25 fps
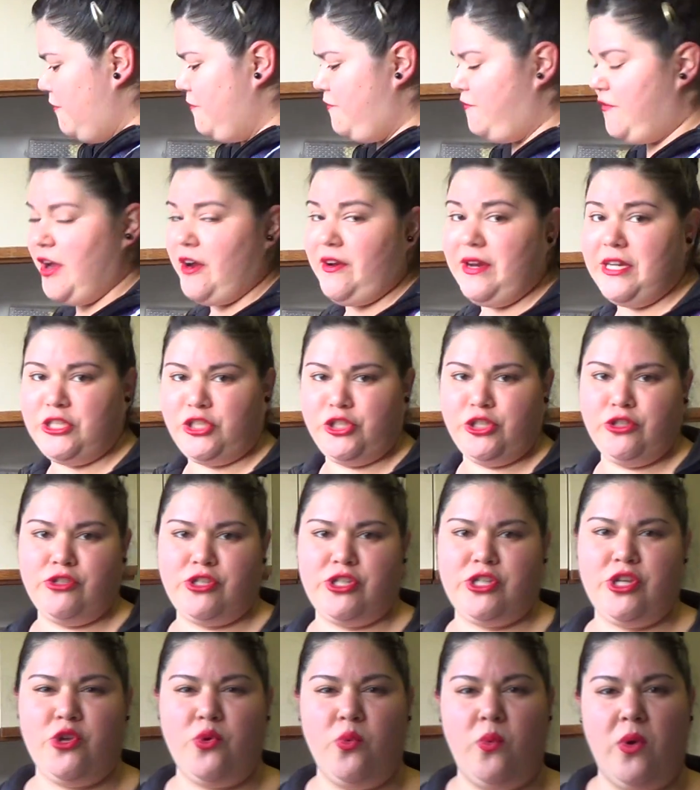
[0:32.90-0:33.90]
very
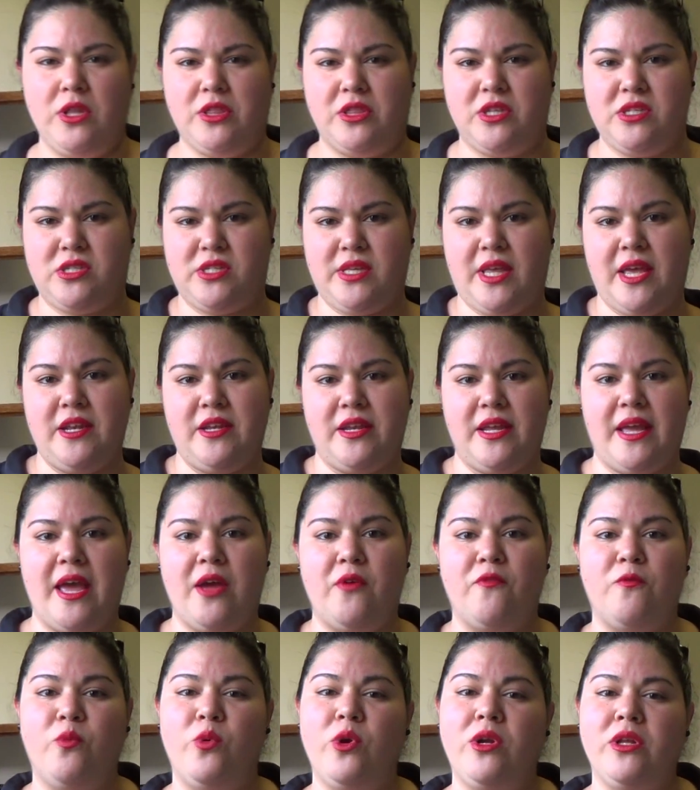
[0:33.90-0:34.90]
juicy. You want the skin to
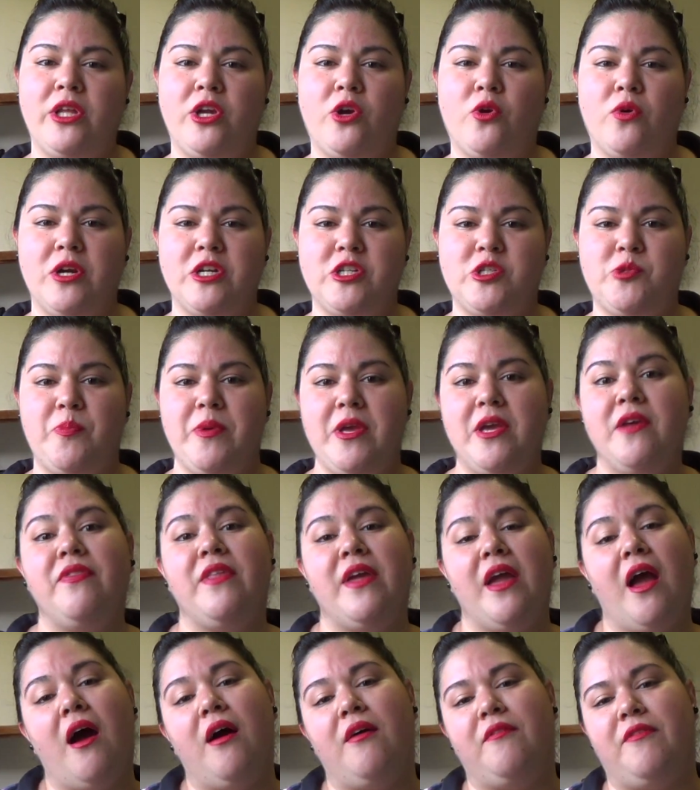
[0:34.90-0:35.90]
get really crispy in
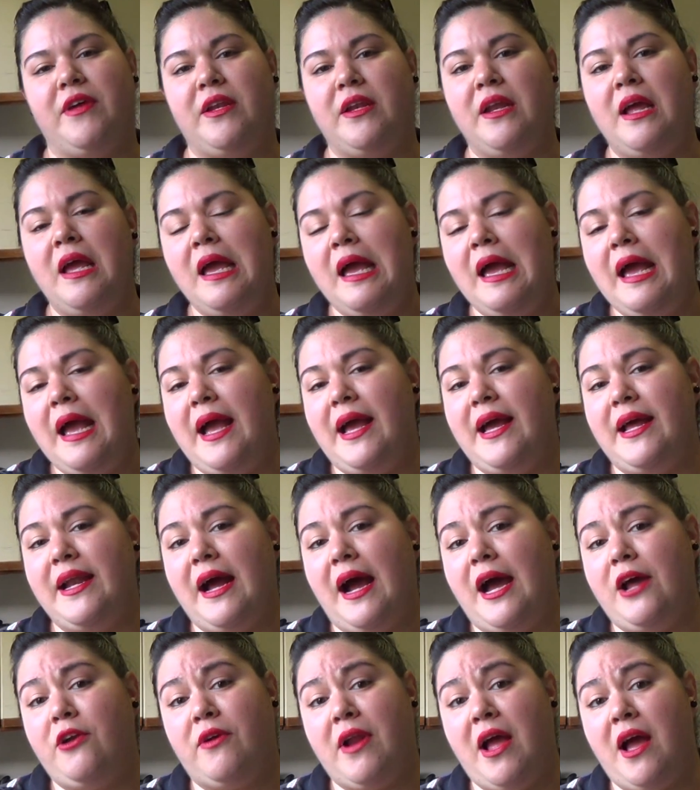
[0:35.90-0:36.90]
the oven. And
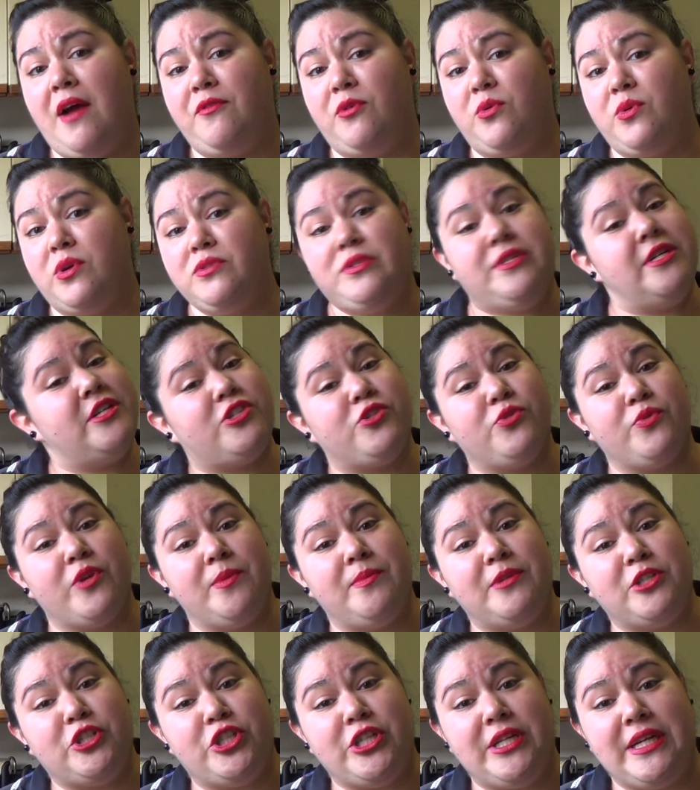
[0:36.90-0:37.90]
I don't have a rotisserie
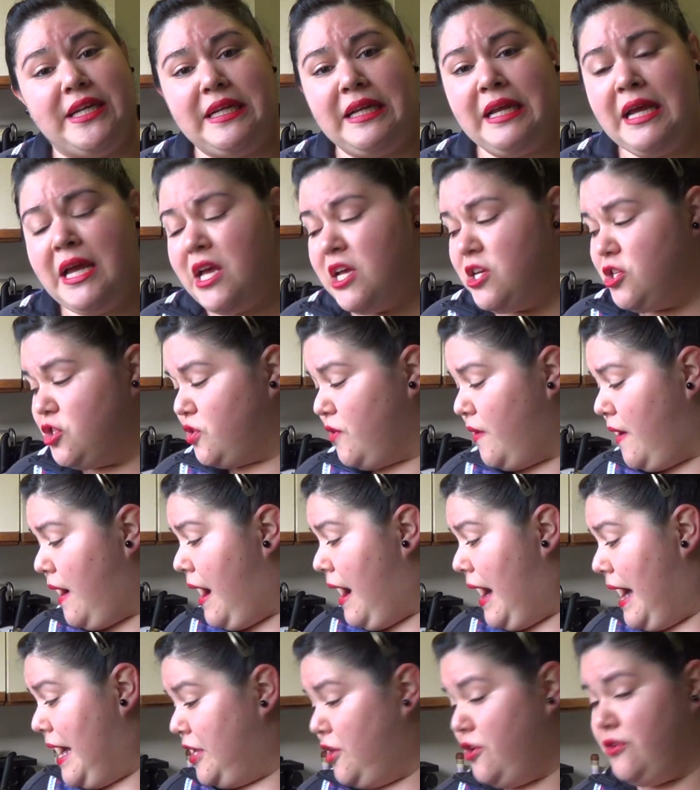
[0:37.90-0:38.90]
machine, so
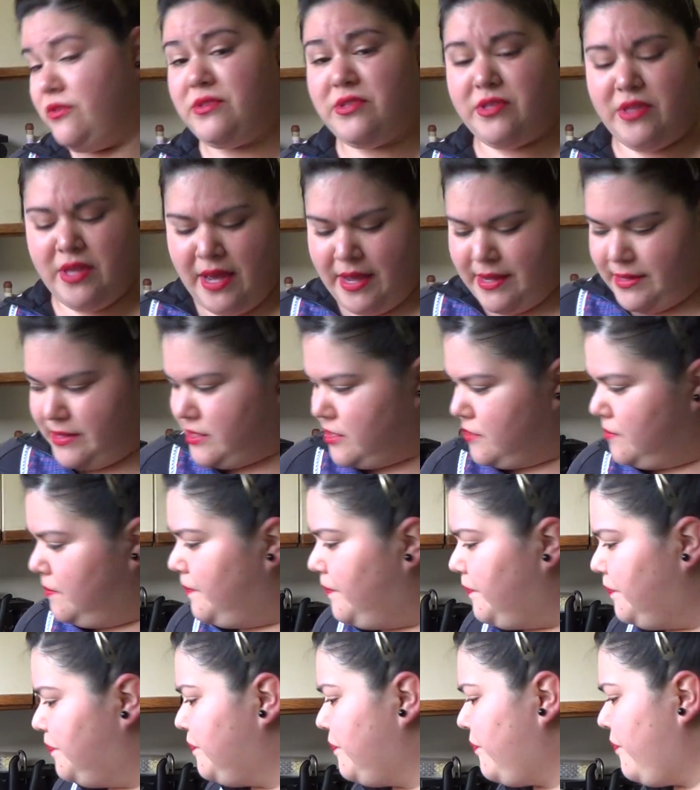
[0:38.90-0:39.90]
I use this.
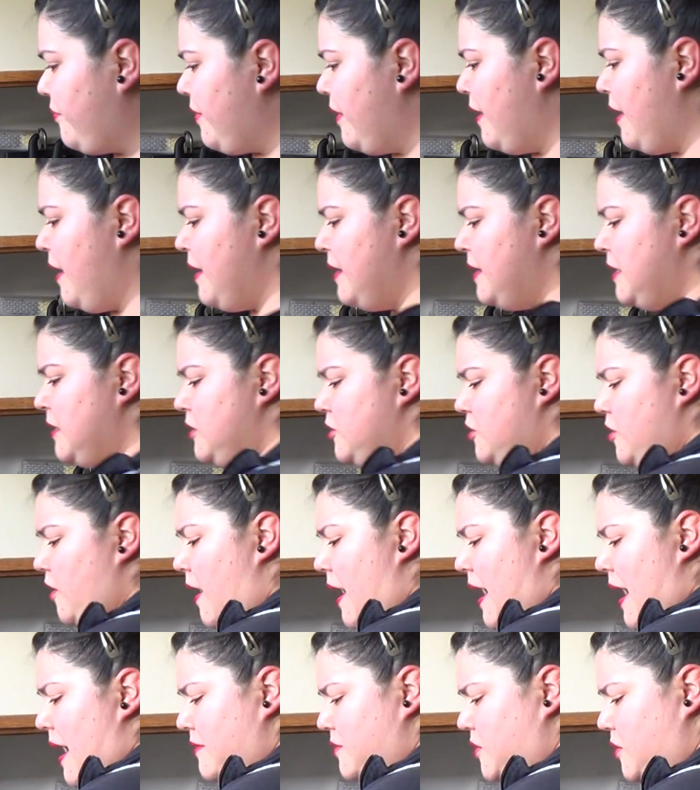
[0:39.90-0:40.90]
So
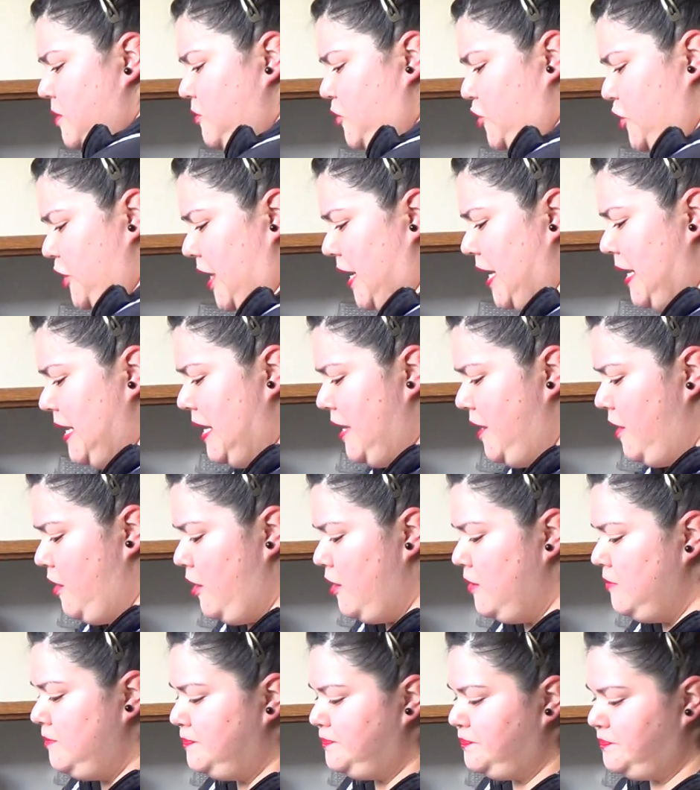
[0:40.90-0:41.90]
I have some chicken
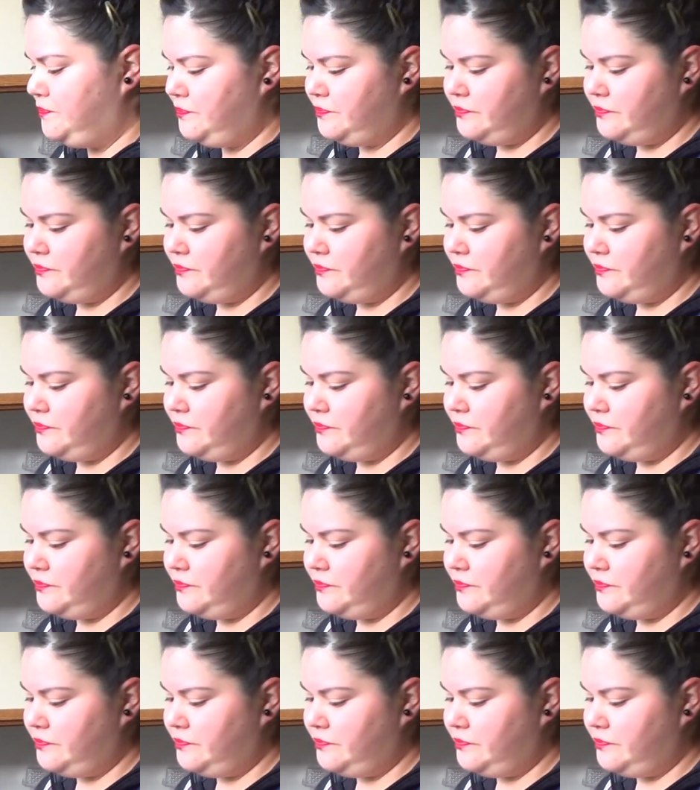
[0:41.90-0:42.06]
here.